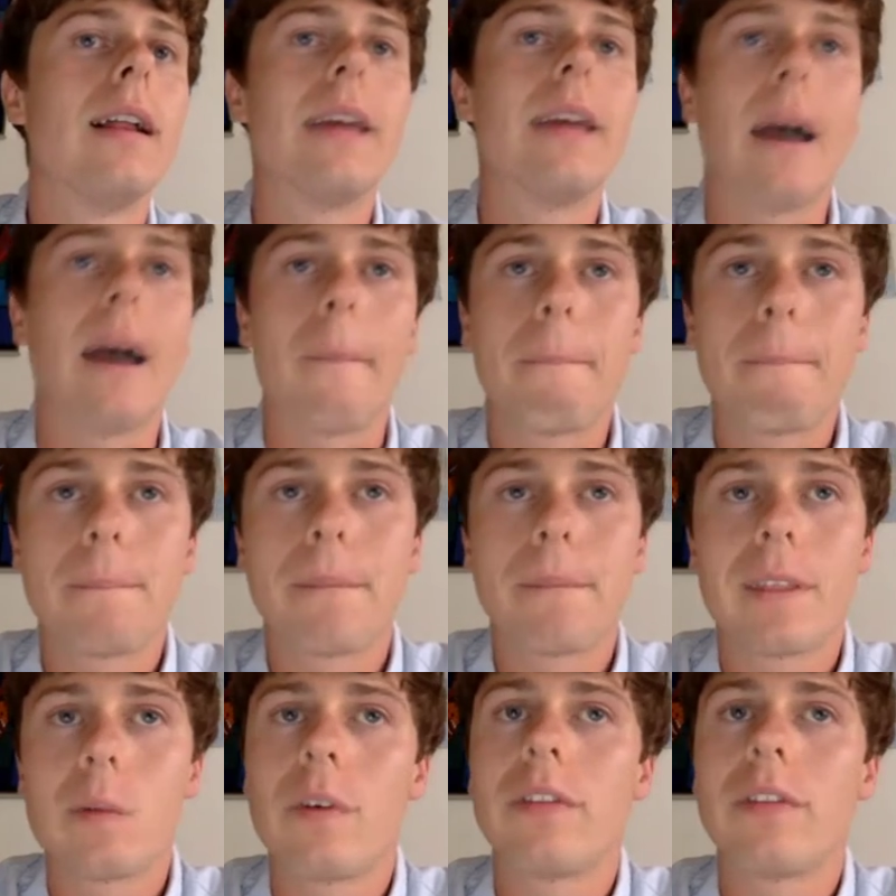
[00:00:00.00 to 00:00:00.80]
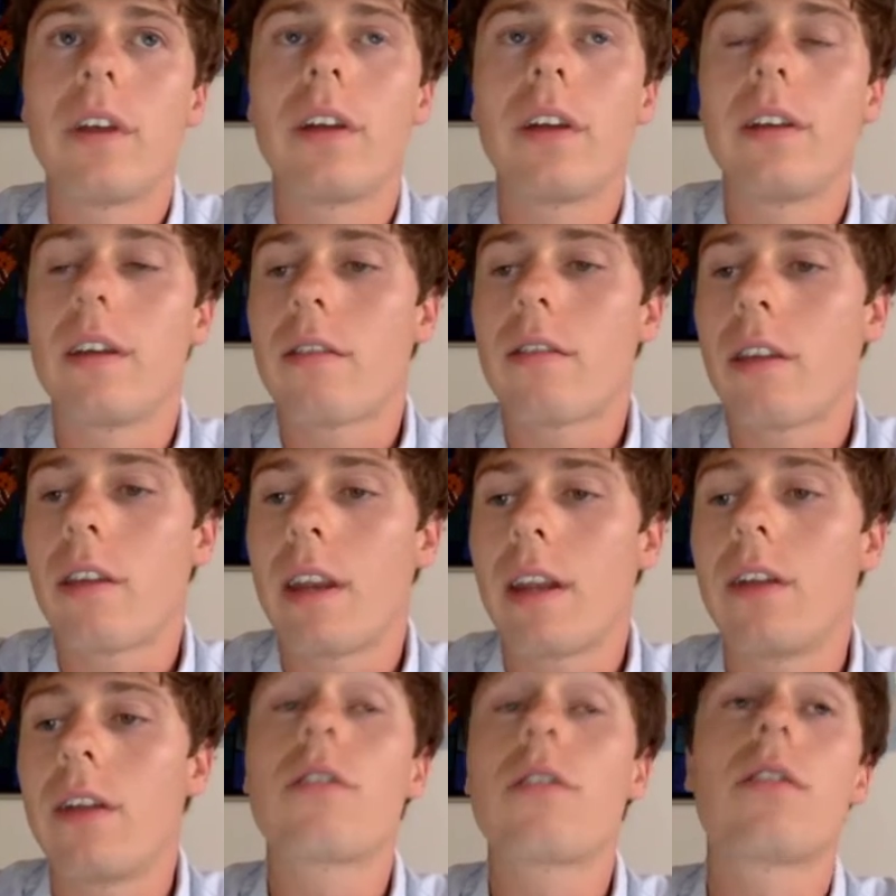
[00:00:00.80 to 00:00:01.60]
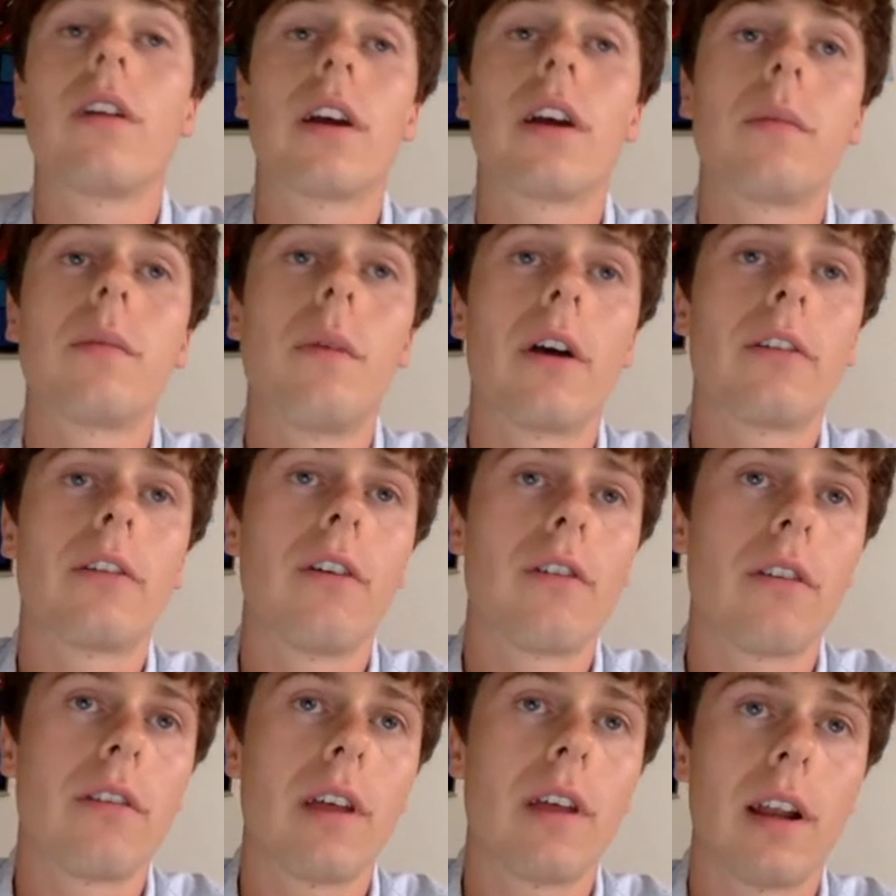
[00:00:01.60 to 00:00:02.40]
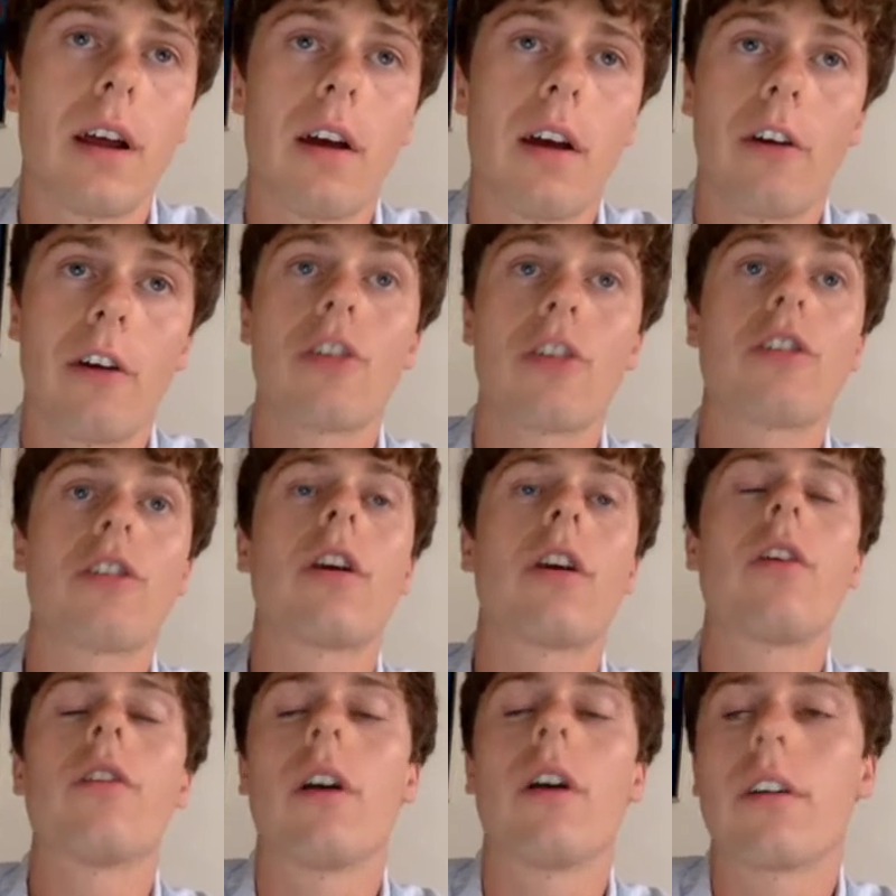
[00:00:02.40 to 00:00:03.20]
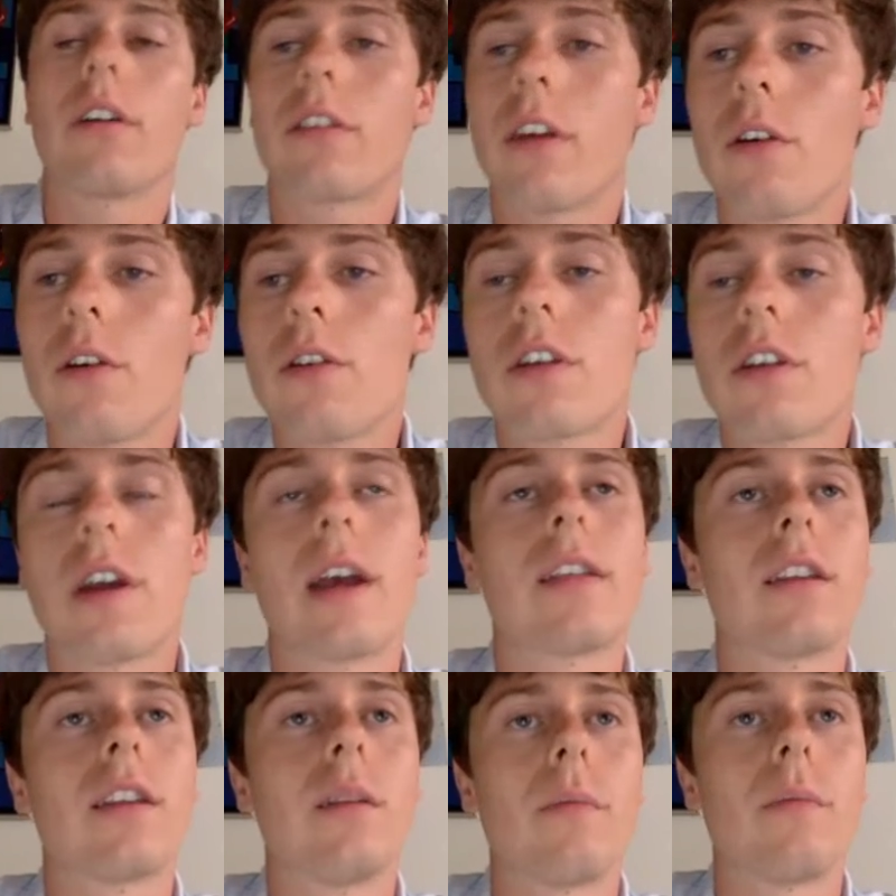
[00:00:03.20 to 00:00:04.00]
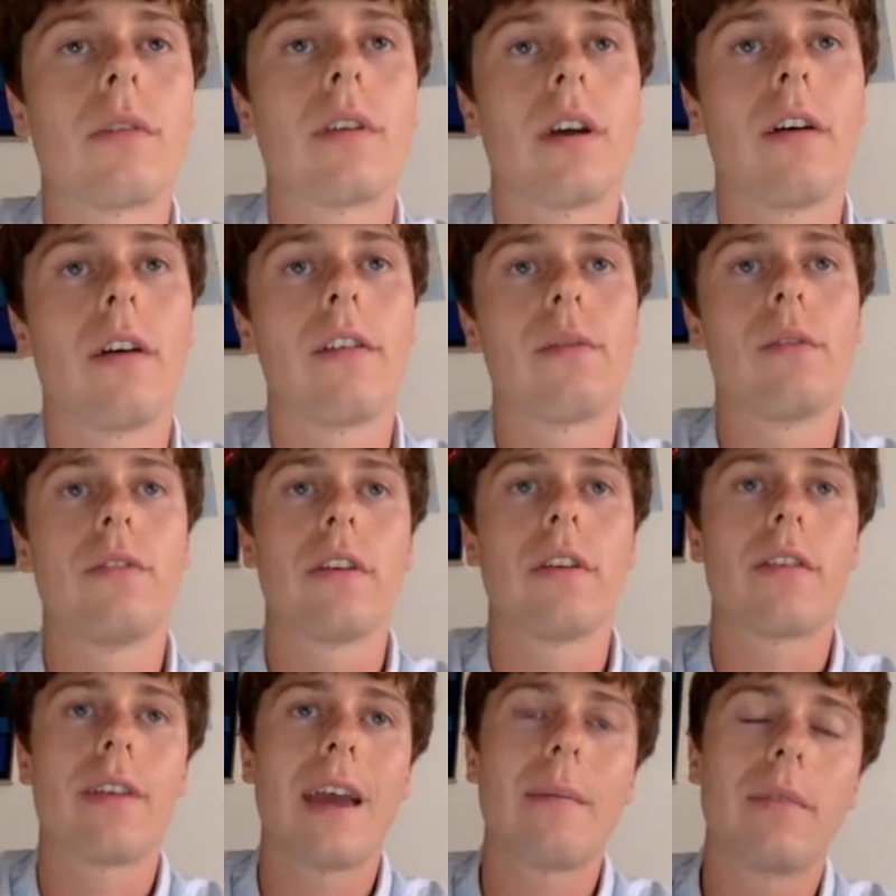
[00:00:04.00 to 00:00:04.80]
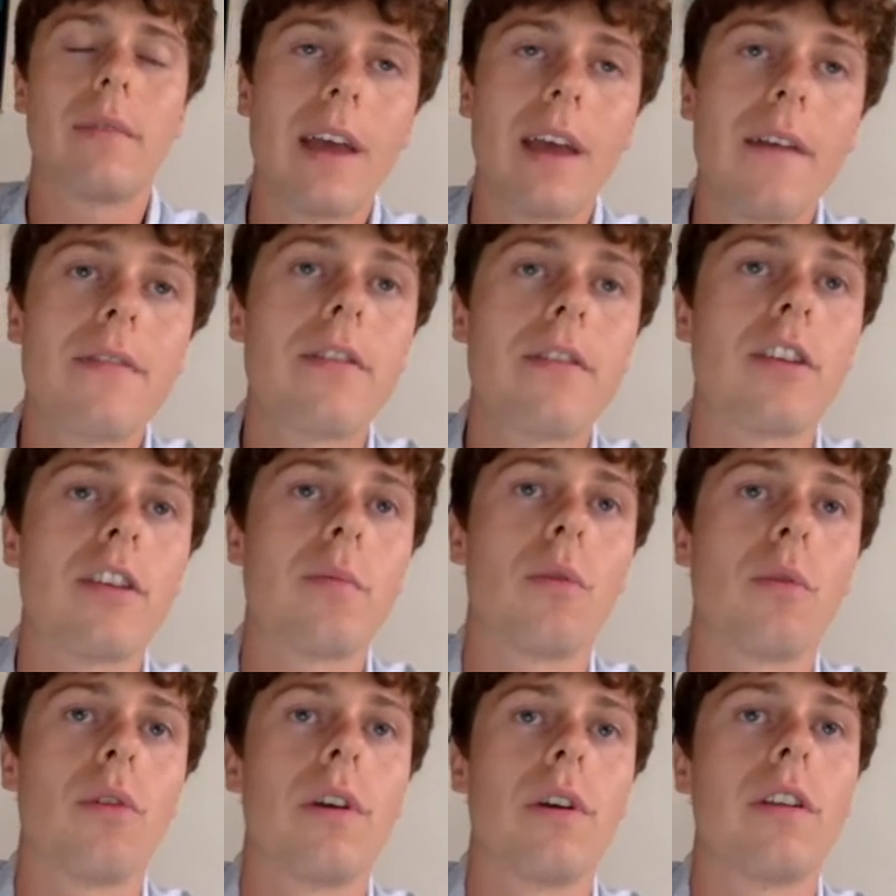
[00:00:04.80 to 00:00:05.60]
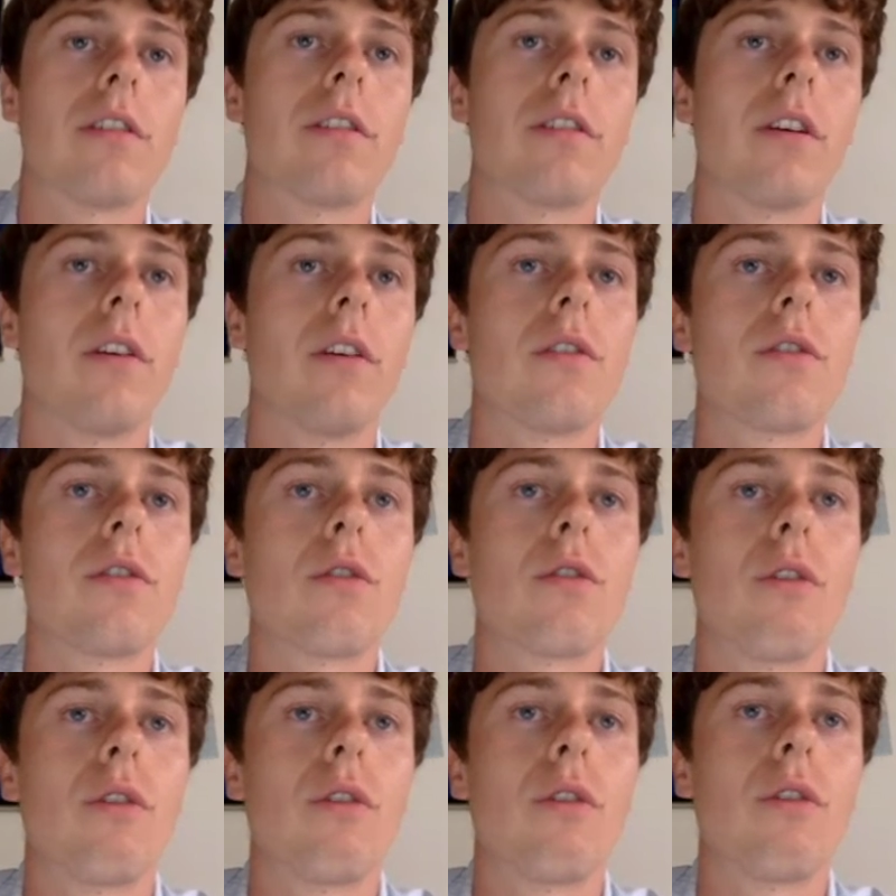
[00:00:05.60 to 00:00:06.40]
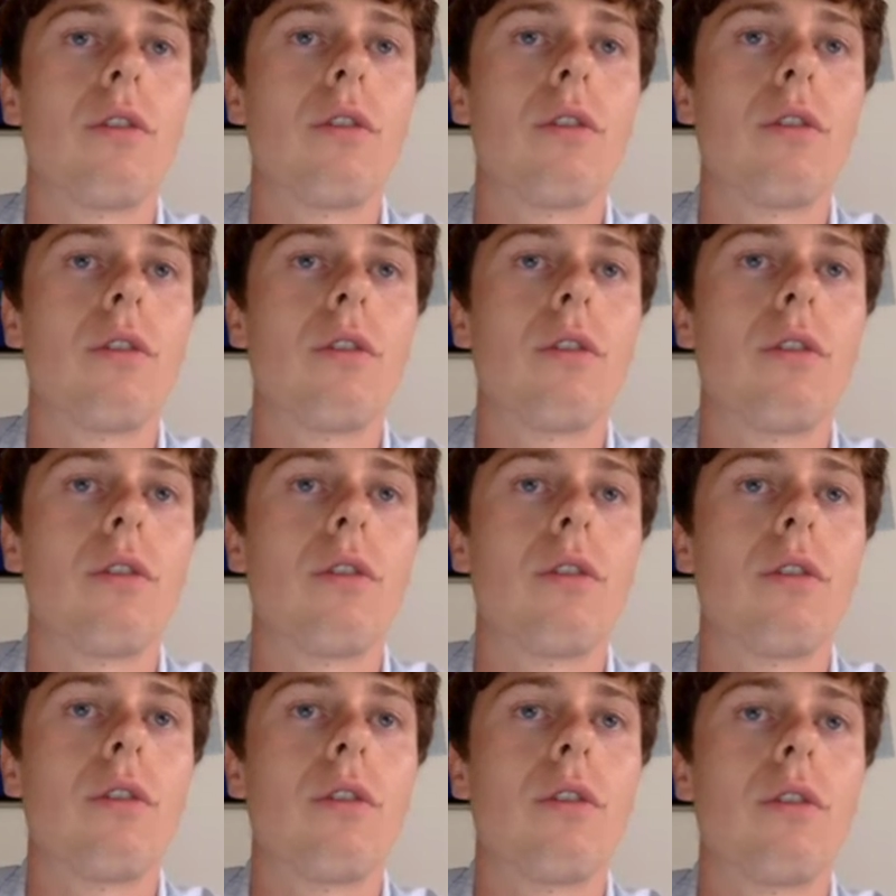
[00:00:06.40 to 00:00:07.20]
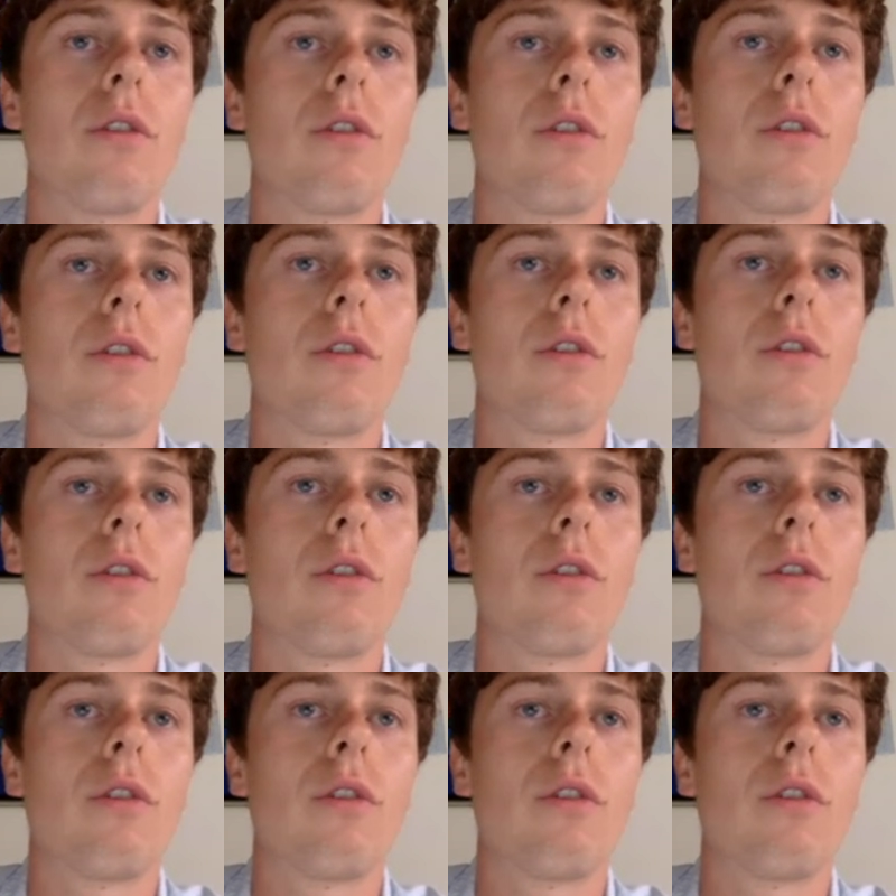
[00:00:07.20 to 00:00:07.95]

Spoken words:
Yeah, we've done this, and it looks like Microsetella are associating themselves with the same depths as marine snow during non-bloom periods.